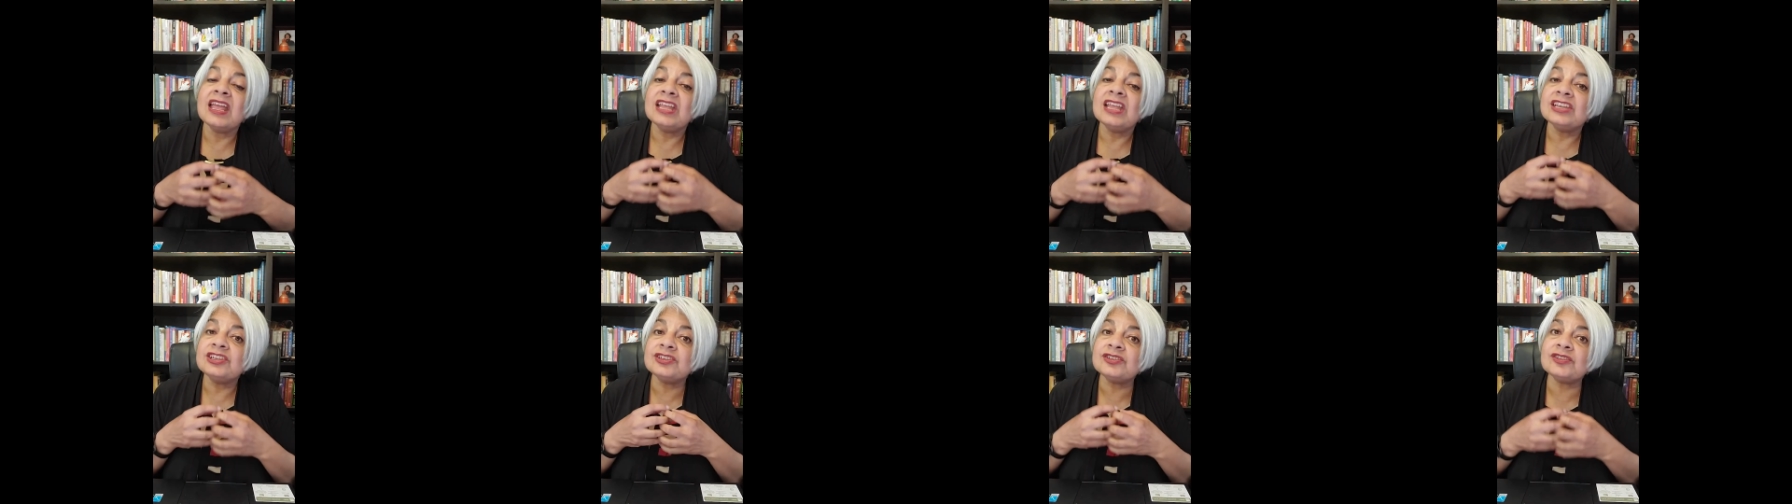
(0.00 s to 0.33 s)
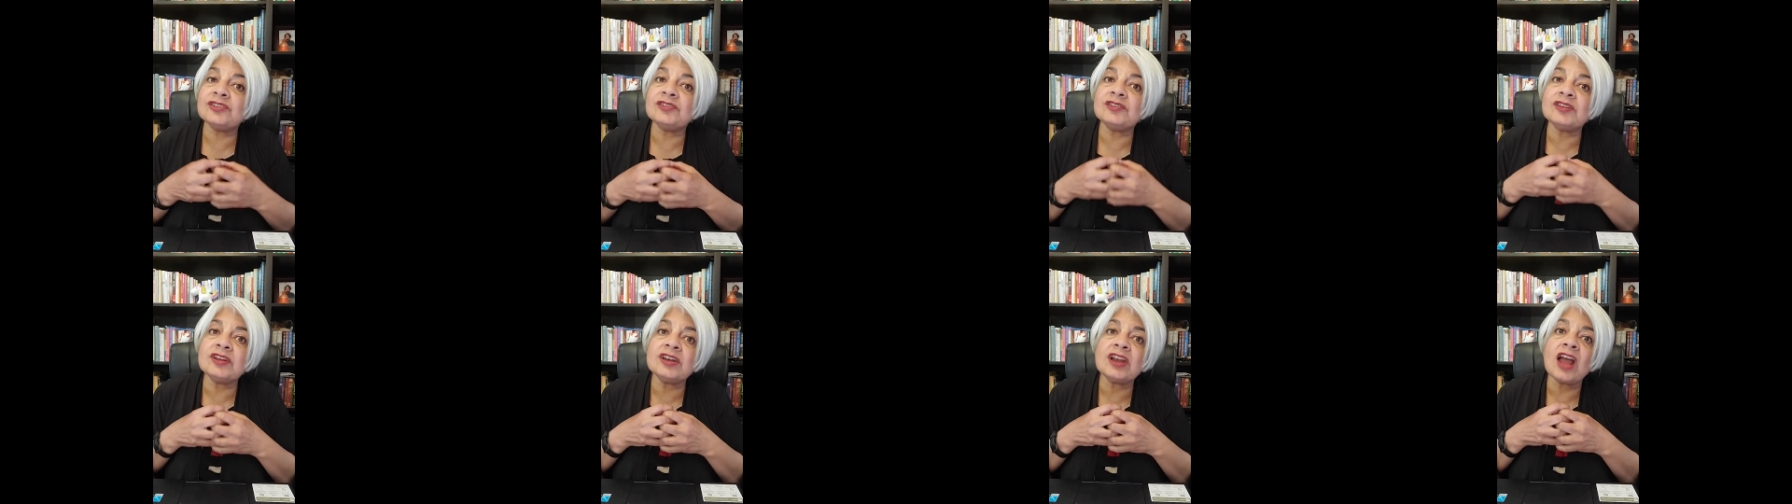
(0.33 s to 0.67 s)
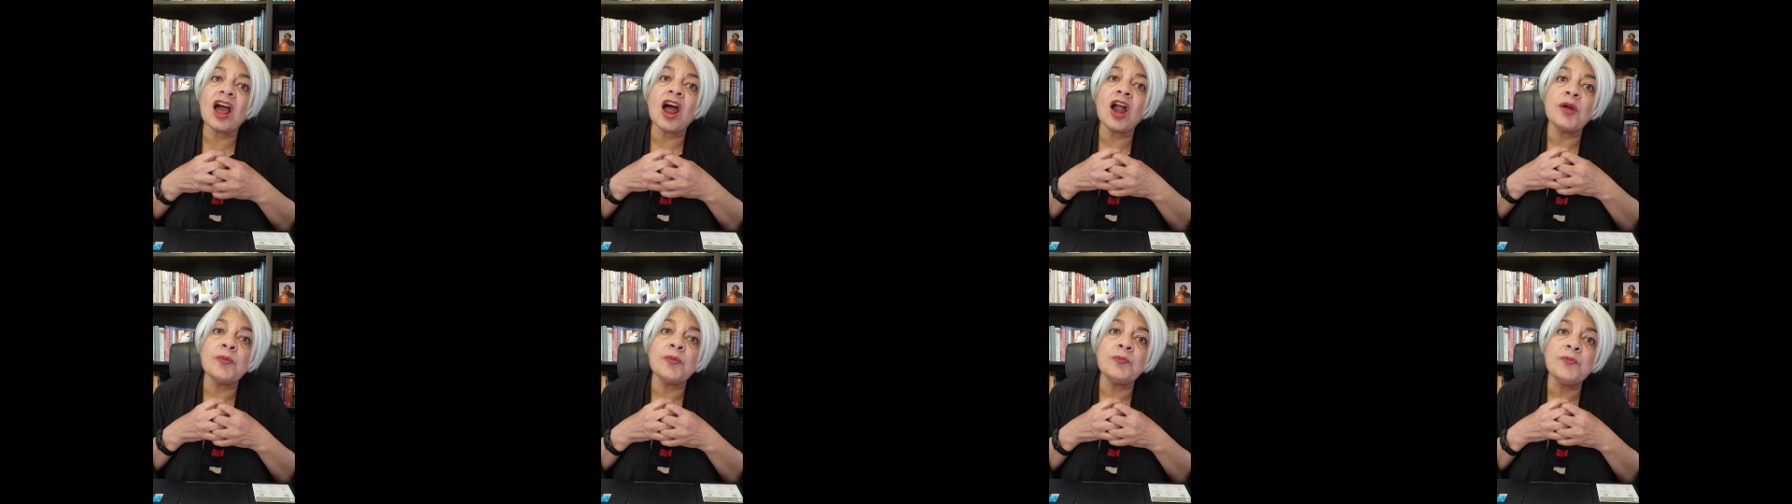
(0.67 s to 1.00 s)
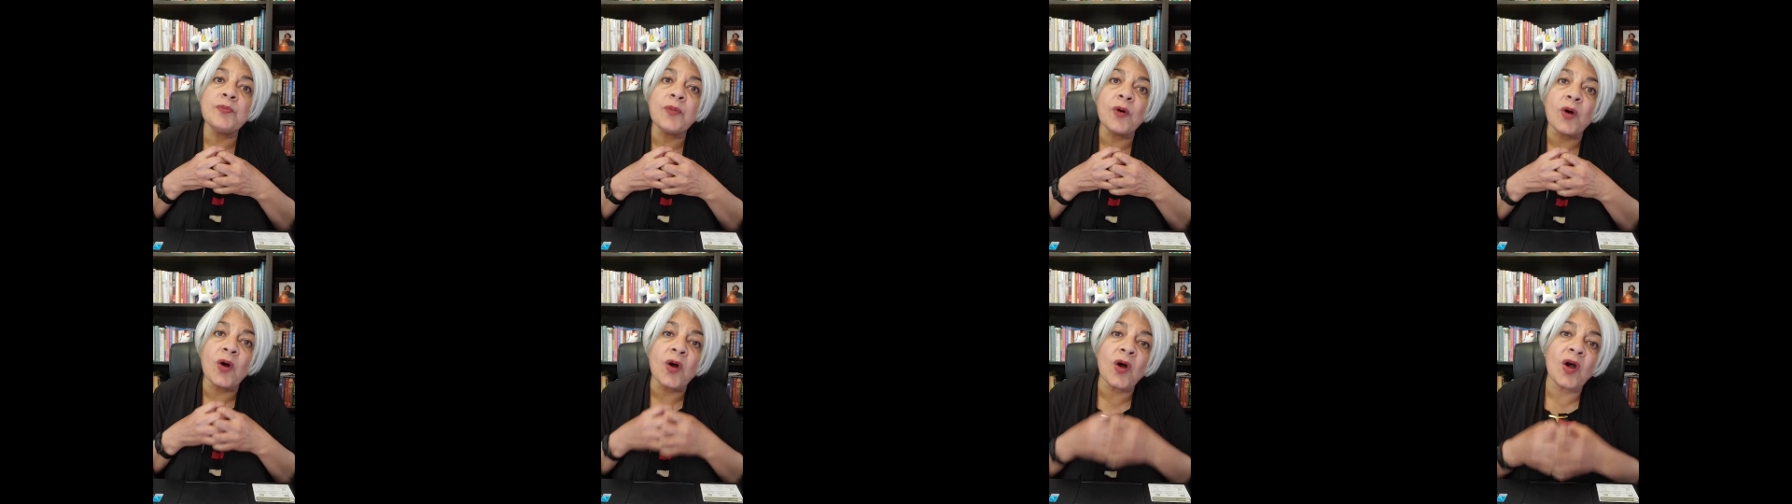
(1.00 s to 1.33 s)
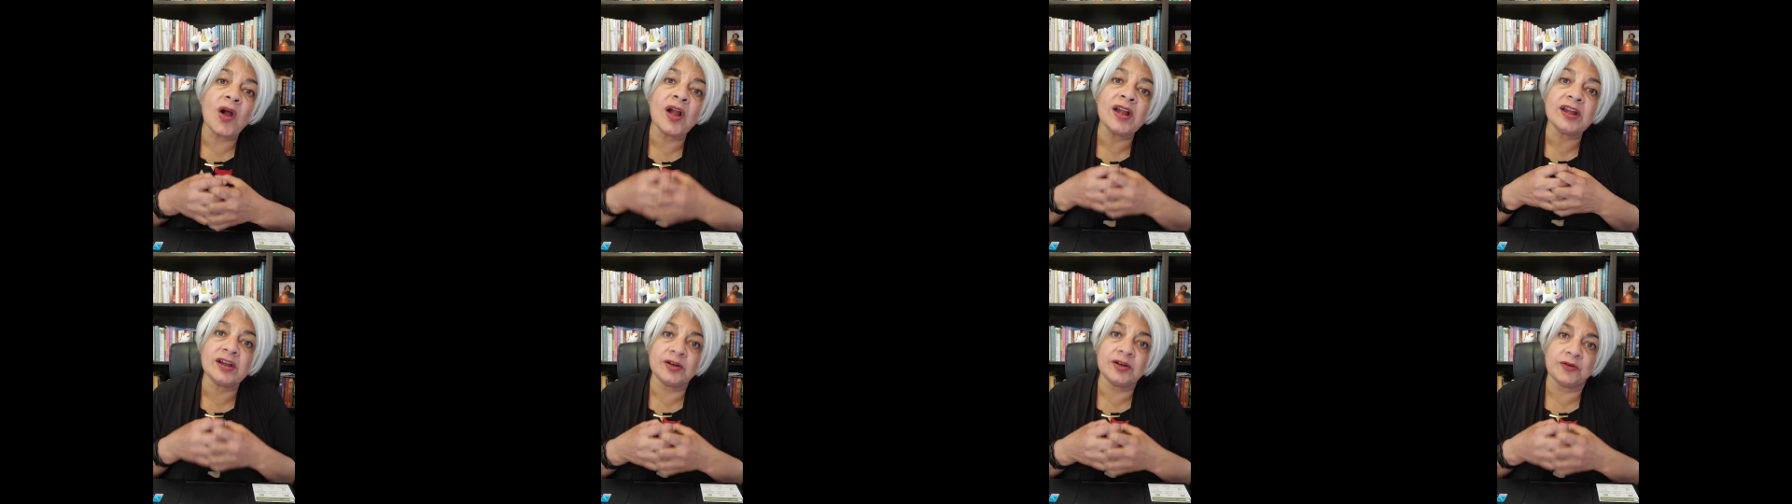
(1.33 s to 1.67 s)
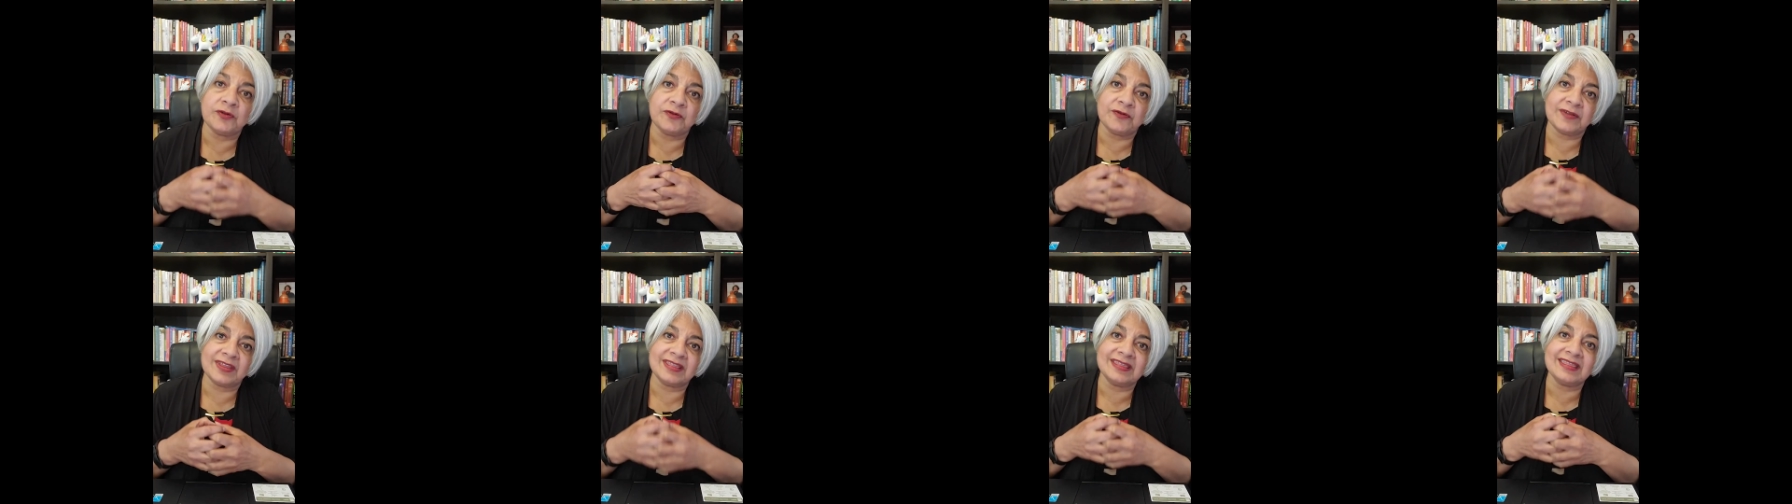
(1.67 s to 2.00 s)
Children are
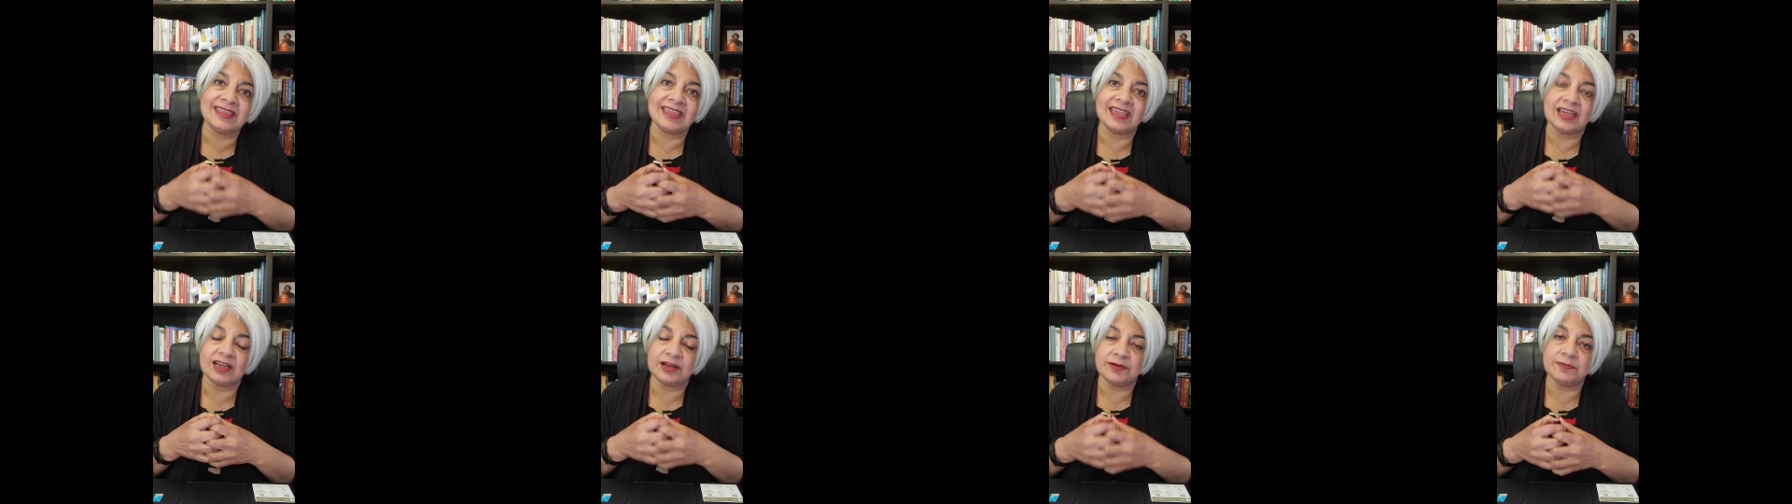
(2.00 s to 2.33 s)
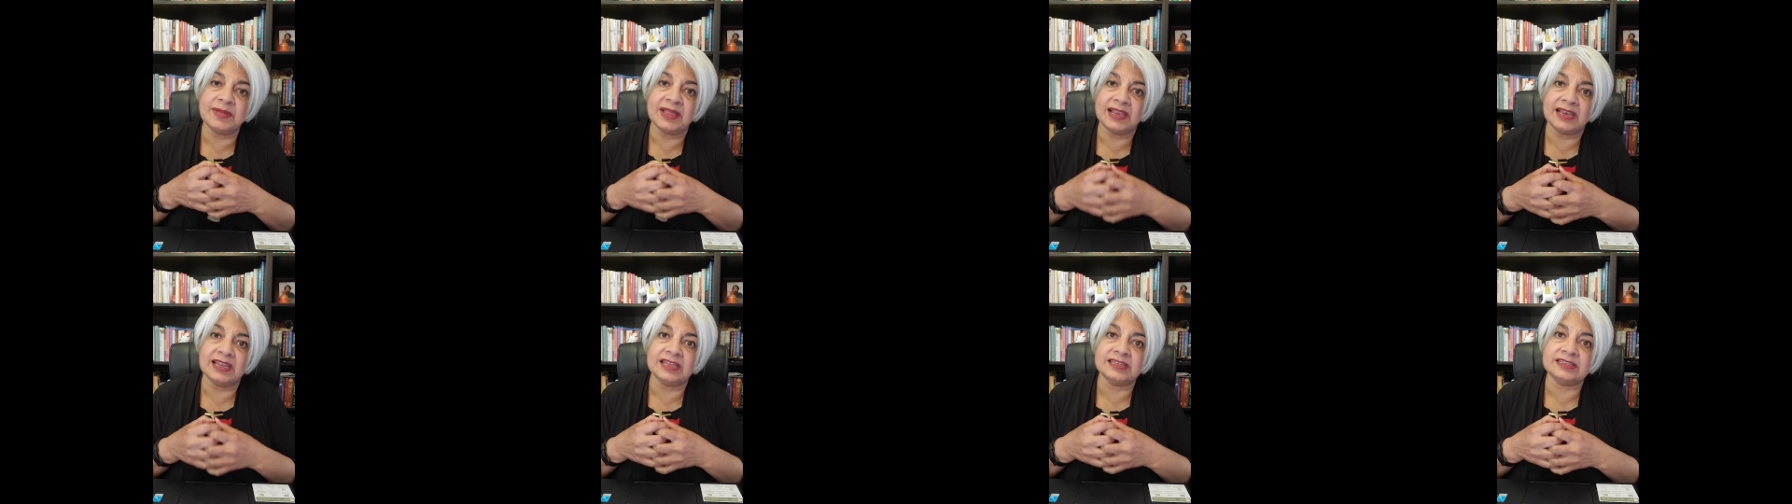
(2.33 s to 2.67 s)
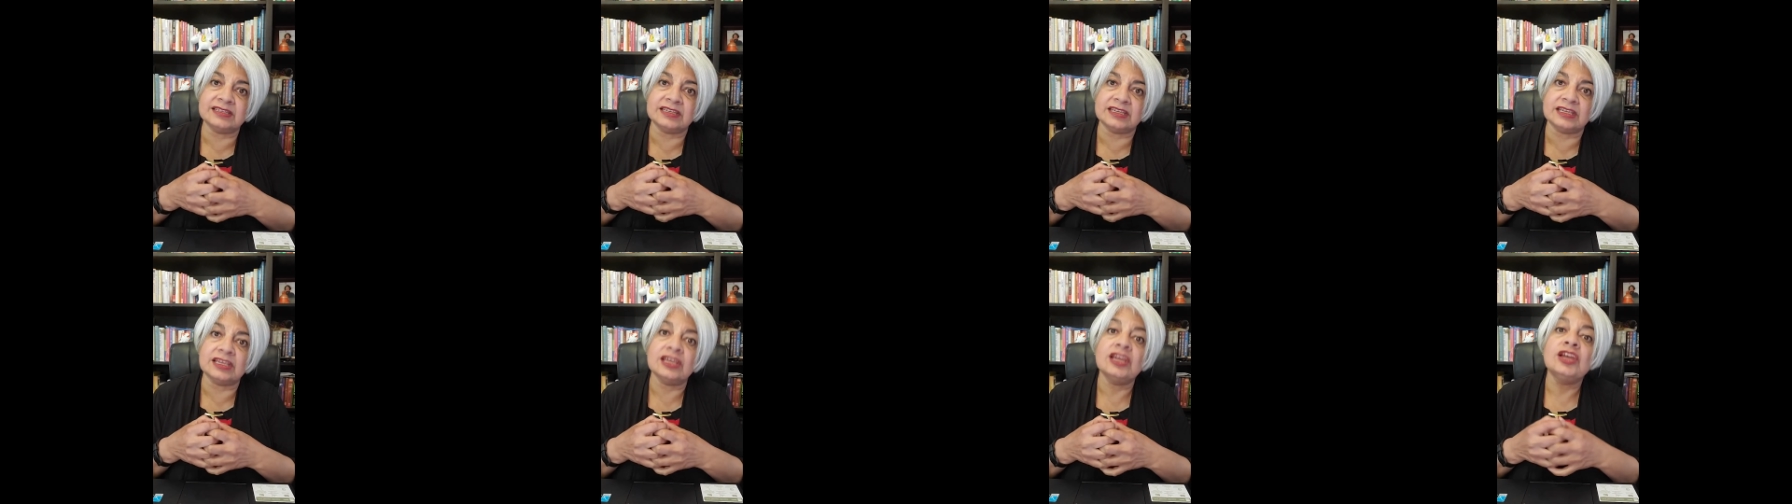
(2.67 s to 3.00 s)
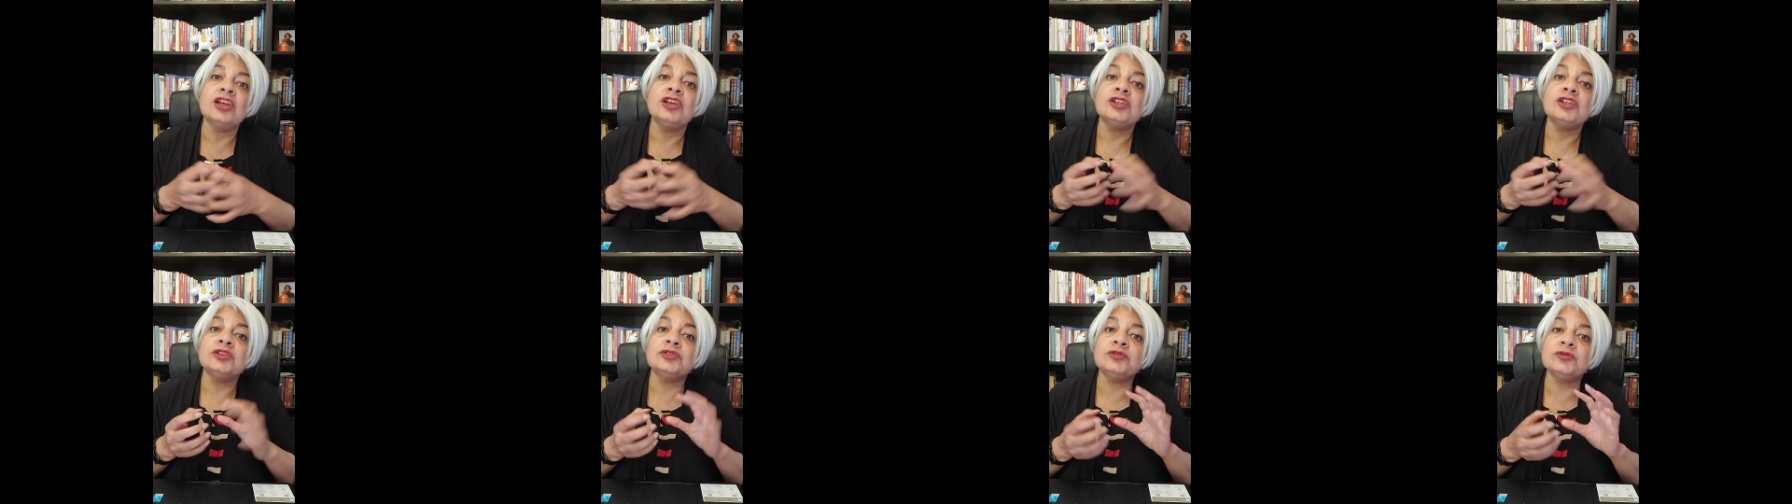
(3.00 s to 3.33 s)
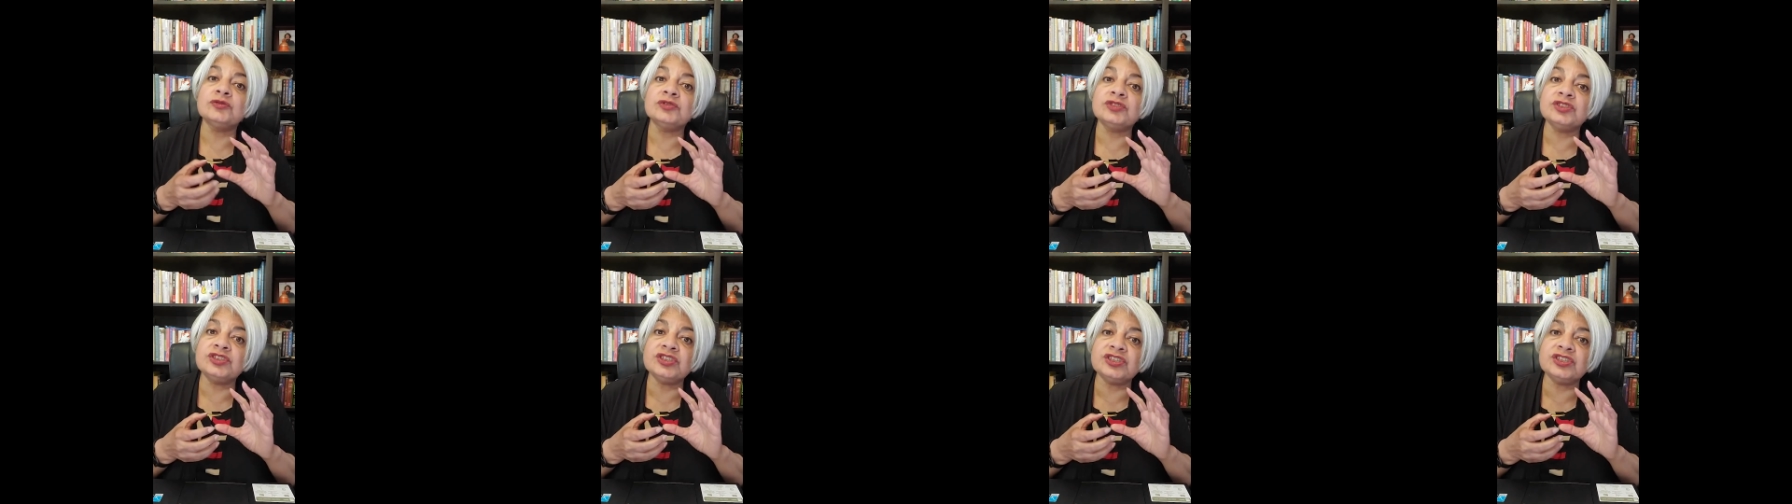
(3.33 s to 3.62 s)
born with the ability to